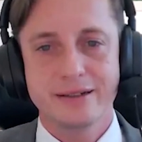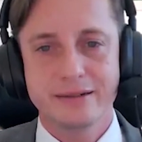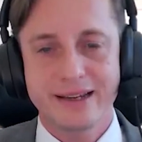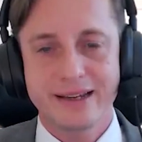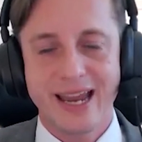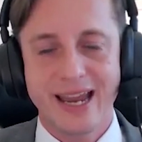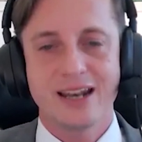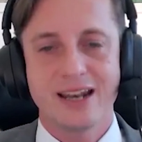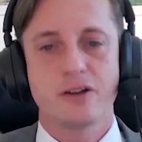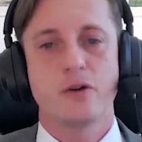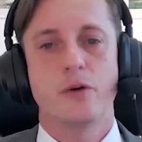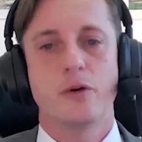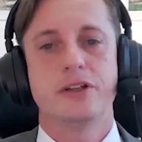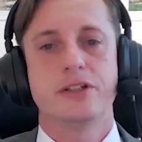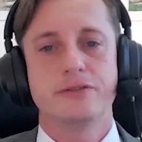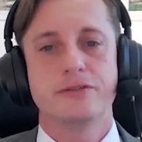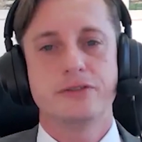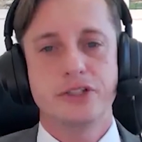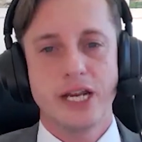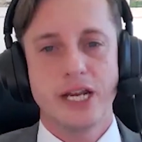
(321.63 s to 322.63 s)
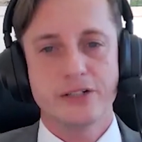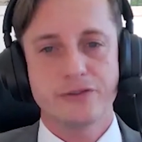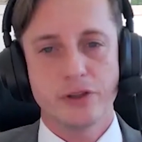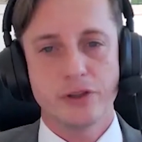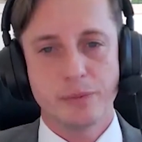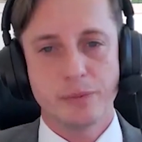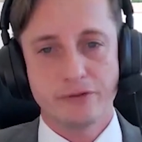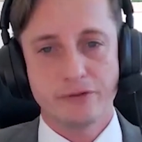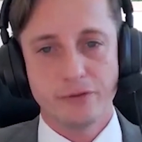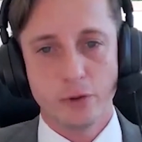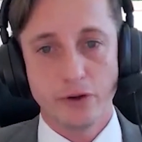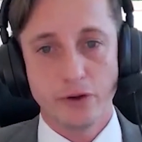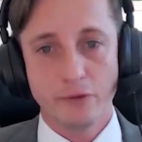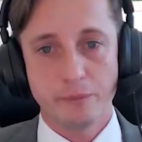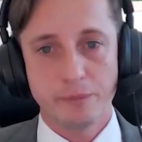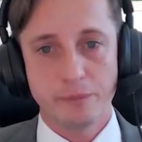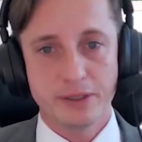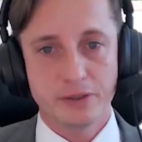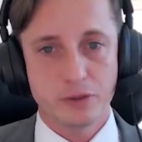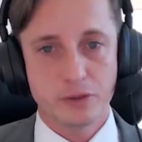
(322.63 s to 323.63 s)
categories of change for the portfolio
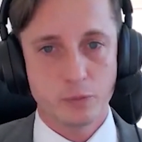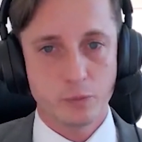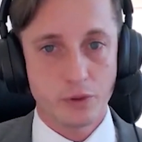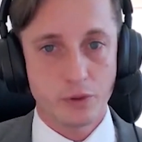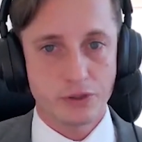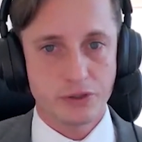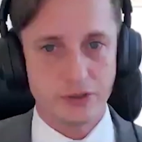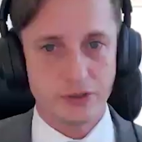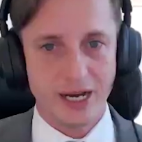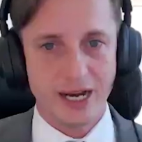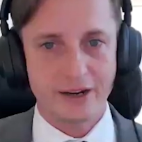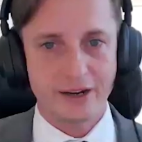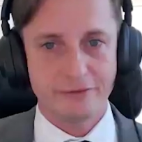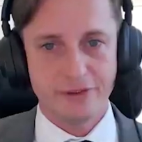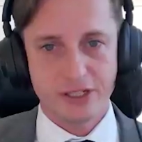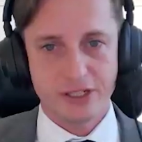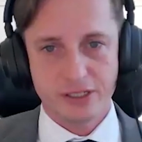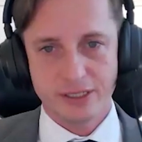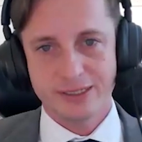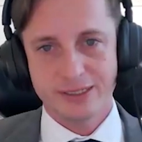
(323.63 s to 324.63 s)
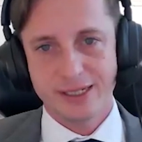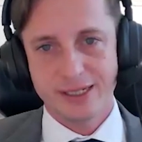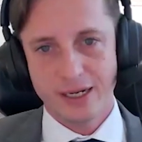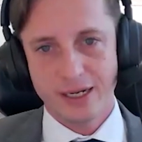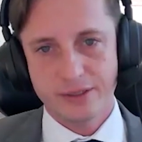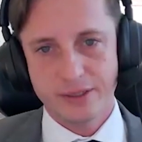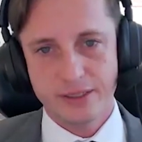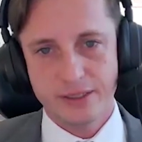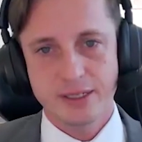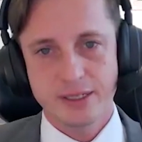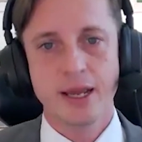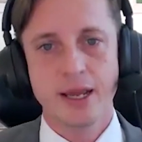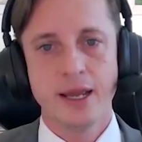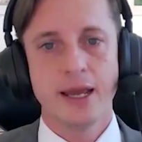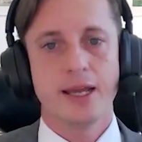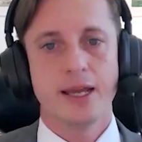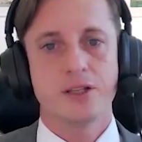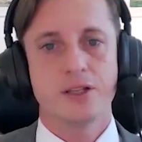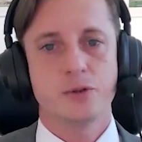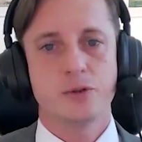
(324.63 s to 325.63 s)
have been towards artificial intelligence
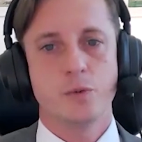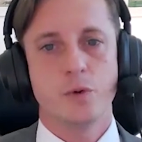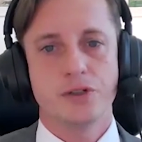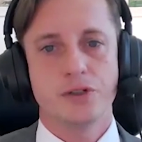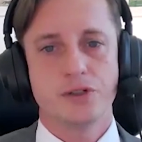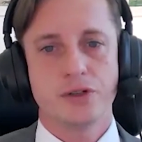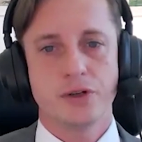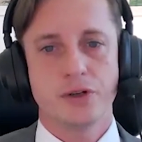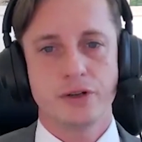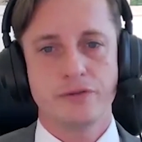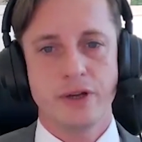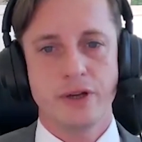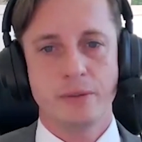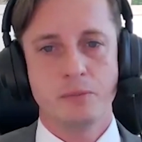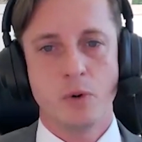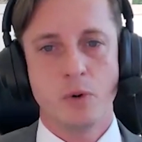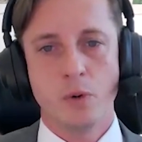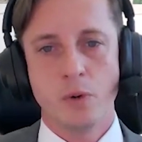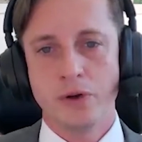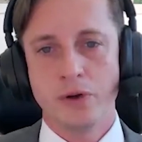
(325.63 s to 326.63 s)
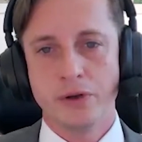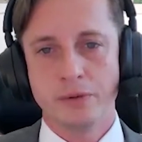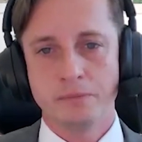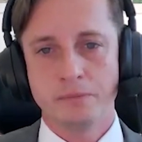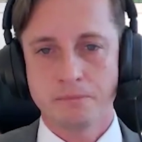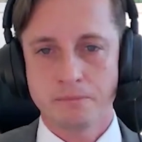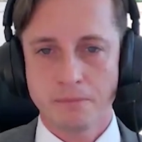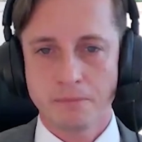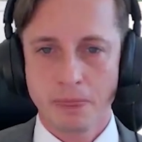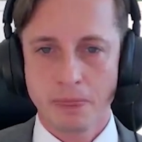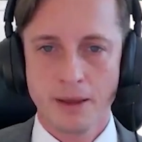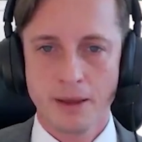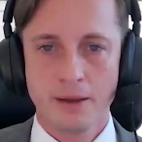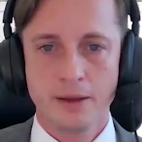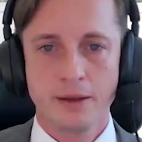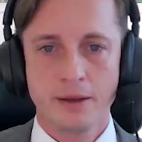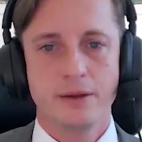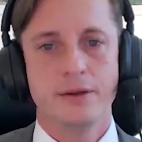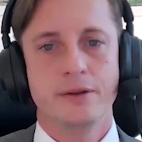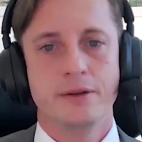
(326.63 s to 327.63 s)
and towards sort of a more
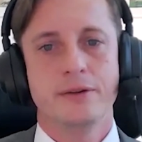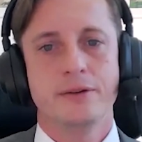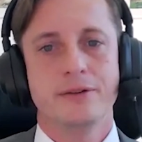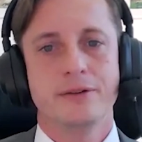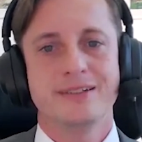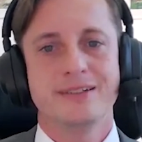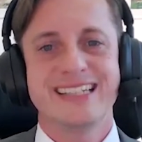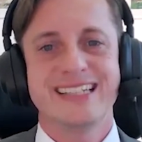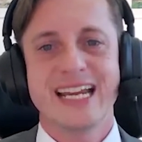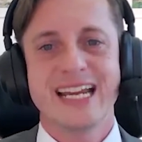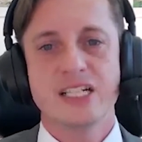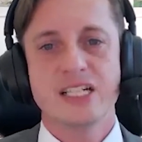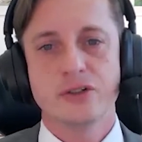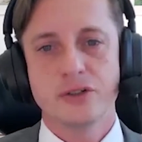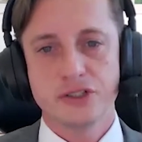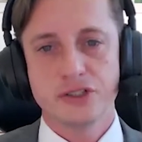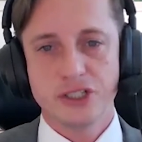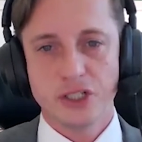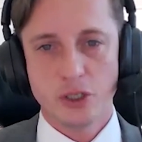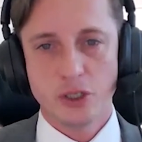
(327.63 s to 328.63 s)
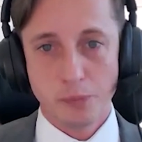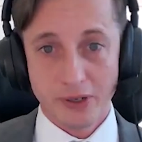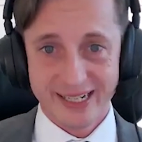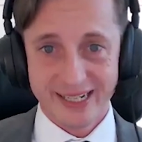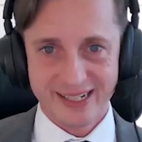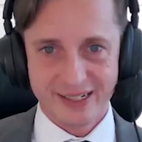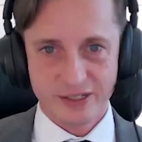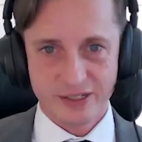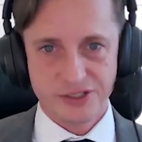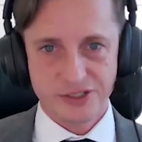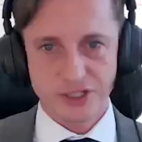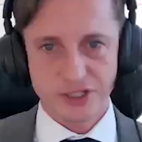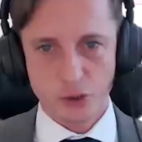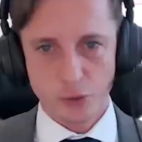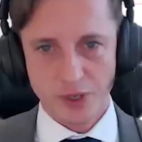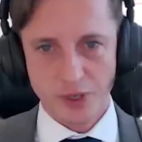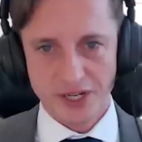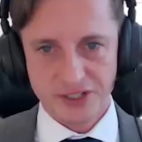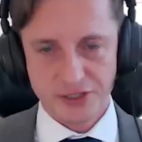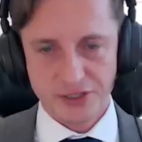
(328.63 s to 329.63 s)
dangerous geopolitical
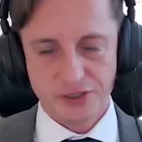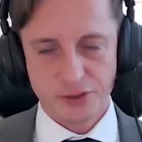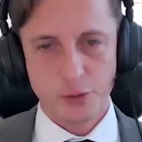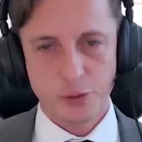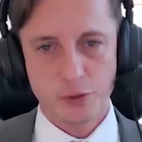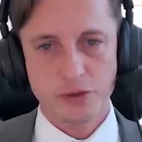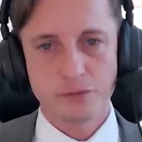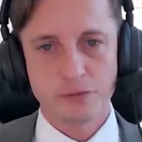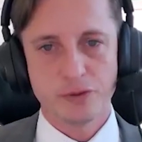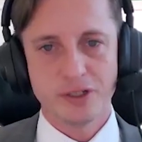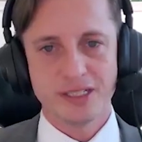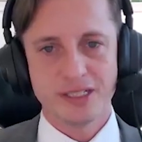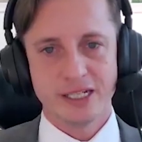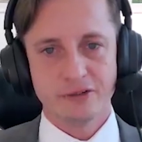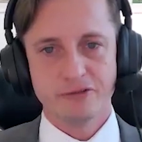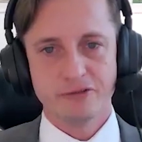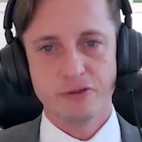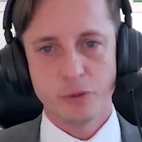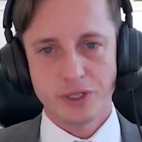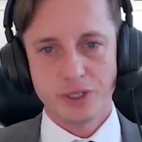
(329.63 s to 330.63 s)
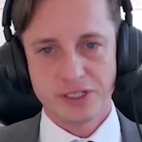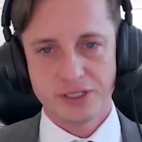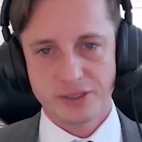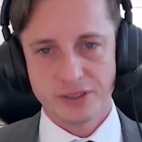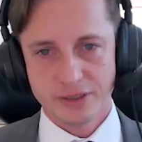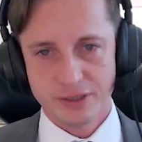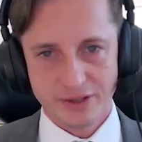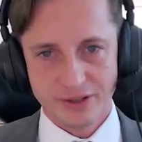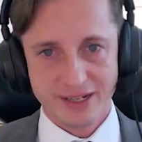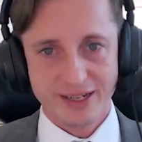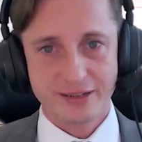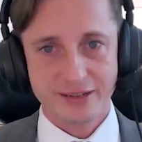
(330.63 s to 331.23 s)
situation. So those have really influenced a